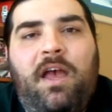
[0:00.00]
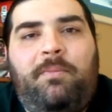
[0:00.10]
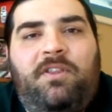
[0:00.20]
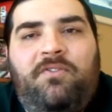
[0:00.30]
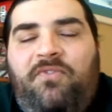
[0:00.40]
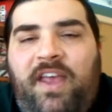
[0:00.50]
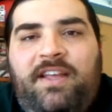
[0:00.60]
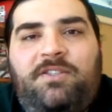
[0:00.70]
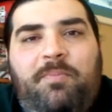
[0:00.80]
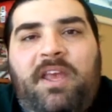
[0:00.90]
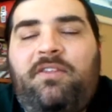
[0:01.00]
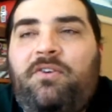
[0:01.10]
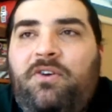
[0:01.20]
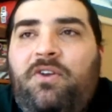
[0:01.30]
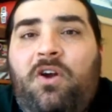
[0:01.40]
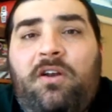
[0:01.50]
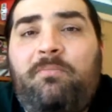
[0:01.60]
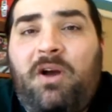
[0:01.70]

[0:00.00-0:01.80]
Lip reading: I mean, the fans pay their good hard